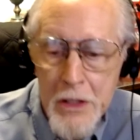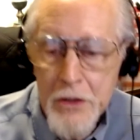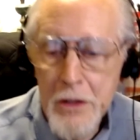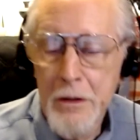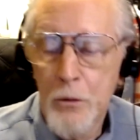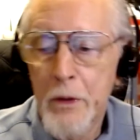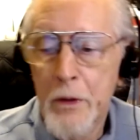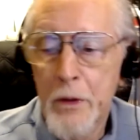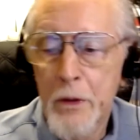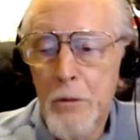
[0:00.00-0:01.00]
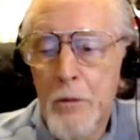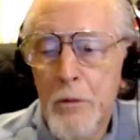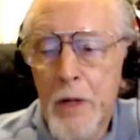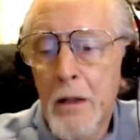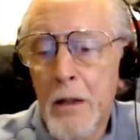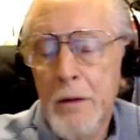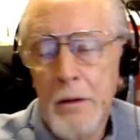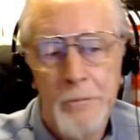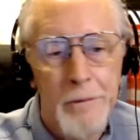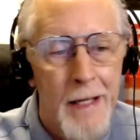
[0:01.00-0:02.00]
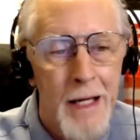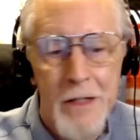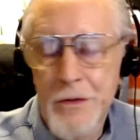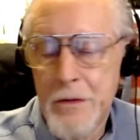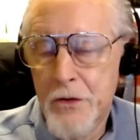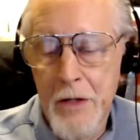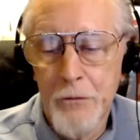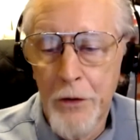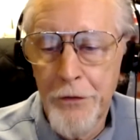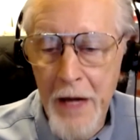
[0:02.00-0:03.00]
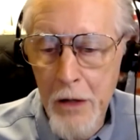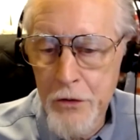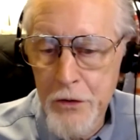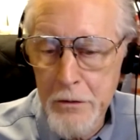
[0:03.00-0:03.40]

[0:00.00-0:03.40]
that went around, asked several thousand